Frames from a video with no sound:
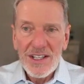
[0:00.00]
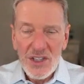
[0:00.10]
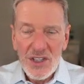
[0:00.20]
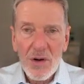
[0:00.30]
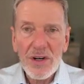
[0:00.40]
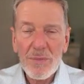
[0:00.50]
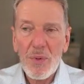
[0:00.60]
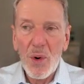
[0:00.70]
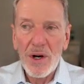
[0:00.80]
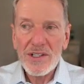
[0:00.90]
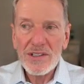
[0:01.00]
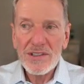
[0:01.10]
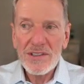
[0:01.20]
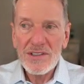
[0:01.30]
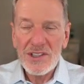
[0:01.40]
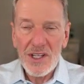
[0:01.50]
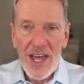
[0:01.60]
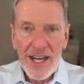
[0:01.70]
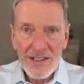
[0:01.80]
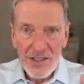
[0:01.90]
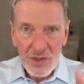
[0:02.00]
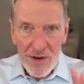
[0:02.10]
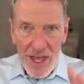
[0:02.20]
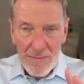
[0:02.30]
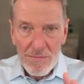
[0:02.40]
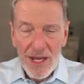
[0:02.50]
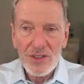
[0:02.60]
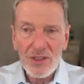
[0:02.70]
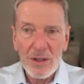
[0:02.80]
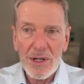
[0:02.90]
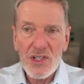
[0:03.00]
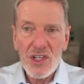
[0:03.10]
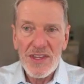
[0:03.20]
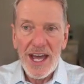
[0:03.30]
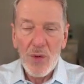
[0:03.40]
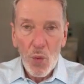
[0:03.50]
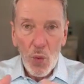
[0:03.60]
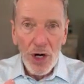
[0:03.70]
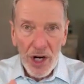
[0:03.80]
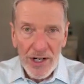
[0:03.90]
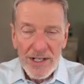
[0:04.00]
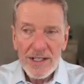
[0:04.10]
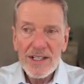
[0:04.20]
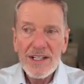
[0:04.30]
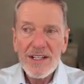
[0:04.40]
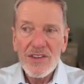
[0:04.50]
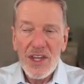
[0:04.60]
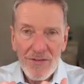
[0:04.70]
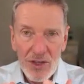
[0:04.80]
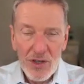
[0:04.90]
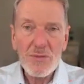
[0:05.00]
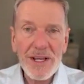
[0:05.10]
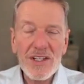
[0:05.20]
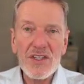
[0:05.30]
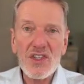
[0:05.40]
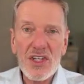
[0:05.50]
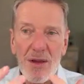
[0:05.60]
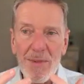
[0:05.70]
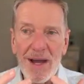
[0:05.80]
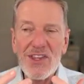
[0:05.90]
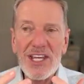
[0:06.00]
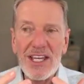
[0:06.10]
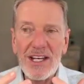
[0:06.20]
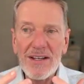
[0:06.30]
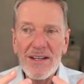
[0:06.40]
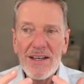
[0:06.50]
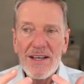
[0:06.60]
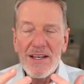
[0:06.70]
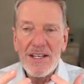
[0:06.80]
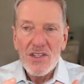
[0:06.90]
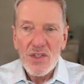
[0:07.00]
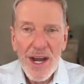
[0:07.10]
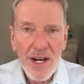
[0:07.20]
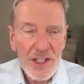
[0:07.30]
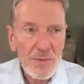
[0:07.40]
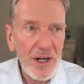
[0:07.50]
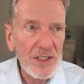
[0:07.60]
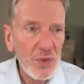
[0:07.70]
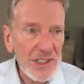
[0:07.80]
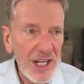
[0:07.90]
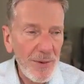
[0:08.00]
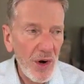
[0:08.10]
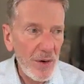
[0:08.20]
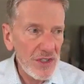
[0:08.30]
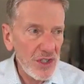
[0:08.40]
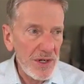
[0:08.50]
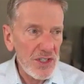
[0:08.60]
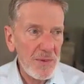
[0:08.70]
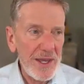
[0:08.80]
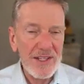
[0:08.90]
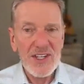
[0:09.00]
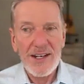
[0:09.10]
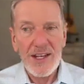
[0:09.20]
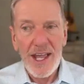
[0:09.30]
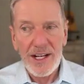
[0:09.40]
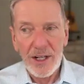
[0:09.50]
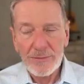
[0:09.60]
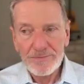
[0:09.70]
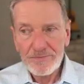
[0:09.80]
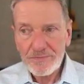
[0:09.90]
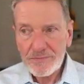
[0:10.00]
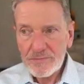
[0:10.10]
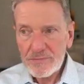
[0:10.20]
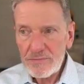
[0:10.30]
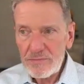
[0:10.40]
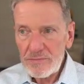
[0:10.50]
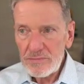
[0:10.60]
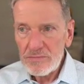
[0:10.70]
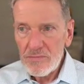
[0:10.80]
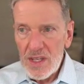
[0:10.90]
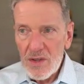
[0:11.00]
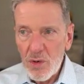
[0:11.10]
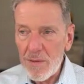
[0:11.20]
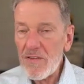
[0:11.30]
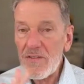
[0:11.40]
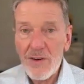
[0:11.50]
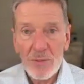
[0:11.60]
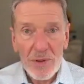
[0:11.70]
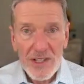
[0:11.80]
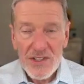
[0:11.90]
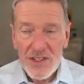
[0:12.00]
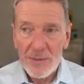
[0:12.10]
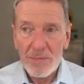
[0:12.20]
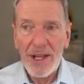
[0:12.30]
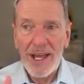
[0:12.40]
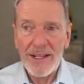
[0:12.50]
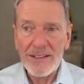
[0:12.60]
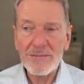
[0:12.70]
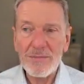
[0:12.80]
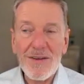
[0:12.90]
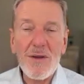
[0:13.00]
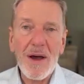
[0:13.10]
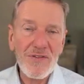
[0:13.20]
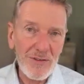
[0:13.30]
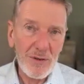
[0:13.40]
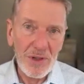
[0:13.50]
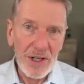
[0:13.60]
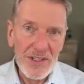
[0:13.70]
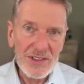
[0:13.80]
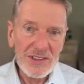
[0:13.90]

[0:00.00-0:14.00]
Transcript: don't comport to that sort of that mental image and that word that I've used because it shaped my thinking. So I had an experience one time where I was going to speak in San Diego, one of my favorite places on the planet, maybe my favorite place.